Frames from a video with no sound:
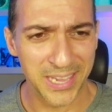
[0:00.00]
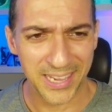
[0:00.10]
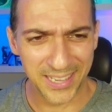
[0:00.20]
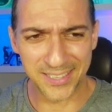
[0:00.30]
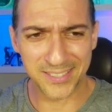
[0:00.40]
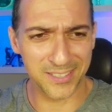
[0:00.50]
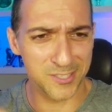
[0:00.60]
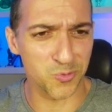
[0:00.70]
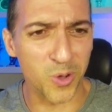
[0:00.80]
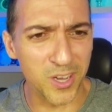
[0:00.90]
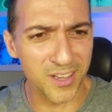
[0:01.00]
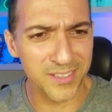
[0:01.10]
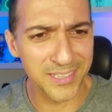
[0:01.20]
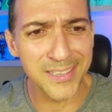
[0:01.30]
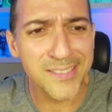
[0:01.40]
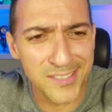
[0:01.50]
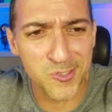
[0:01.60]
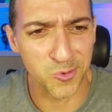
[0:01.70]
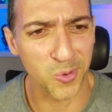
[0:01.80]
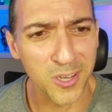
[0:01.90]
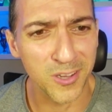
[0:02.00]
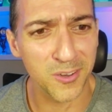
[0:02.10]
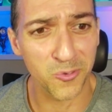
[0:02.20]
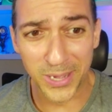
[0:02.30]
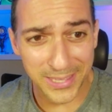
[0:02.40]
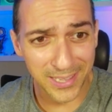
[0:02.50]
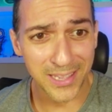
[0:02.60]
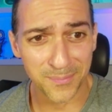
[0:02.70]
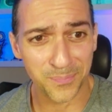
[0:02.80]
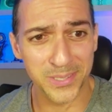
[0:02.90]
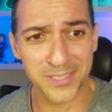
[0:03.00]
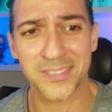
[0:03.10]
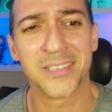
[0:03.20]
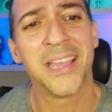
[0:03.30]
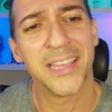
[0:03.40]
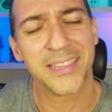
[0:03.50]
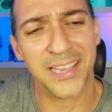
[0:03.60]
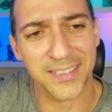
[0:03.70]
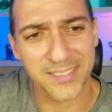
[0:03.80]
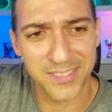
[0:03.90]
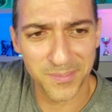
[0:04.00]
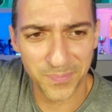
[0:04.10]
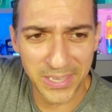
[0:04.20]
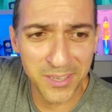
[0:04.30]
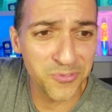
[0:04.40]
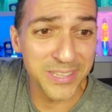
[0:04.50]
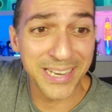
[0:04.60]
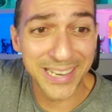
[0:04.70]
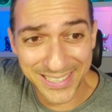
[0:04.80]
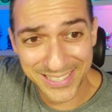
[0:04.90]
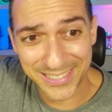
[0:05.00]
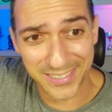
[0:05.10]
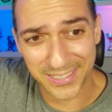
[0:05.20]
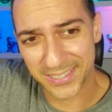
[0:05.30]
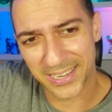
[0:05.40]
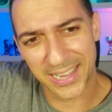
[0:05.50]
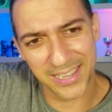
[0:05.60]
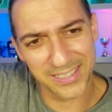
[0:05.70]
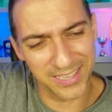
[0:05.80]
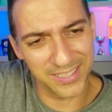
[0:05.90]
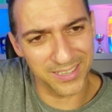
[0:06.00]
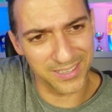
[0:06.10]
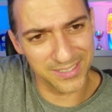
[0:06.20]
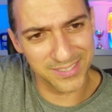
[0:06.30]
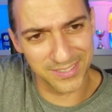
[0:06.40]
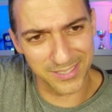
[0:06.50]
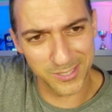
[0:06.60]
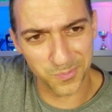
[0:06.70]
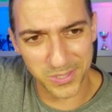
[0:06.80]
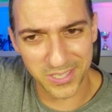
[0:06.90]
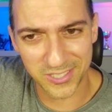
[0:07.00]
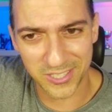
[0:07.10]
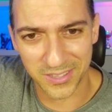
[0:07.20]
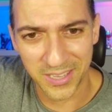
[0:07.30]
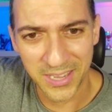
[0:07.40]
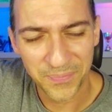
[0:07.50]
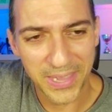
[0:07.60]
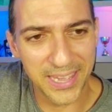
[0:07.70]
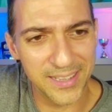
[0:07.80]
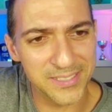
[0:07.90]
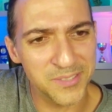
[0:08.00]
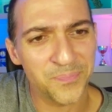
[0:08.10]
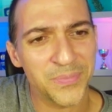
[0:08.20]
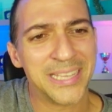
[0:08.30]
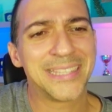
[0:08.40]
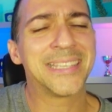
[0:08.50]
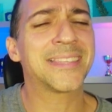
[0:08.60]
Is this won? Is this draw? What happens next? Even Lasker has analyzed this position. And the